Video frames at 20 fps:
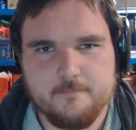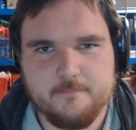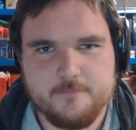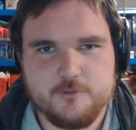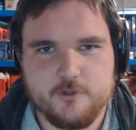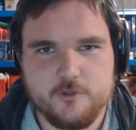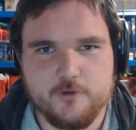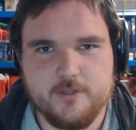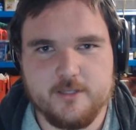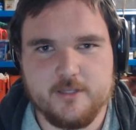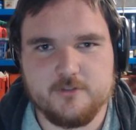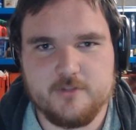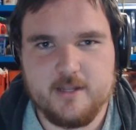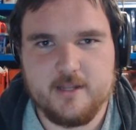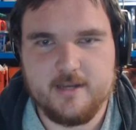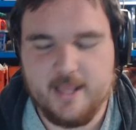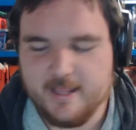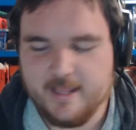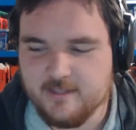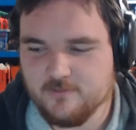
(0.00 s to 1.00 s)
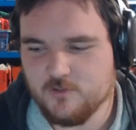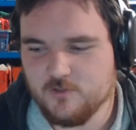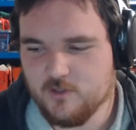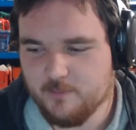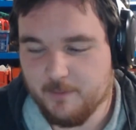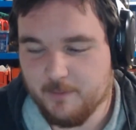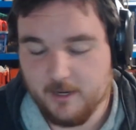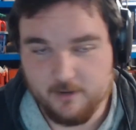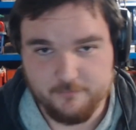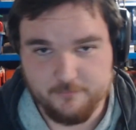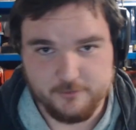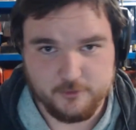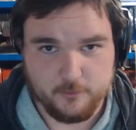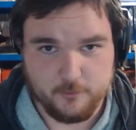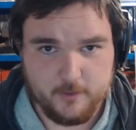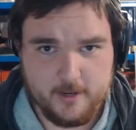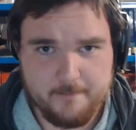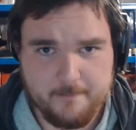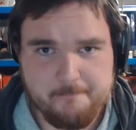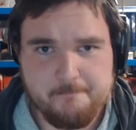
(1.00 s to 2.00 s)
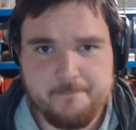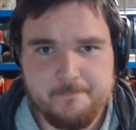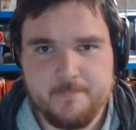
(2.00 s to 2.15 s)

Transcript: So yes, that ends in the Battle of Vitoria.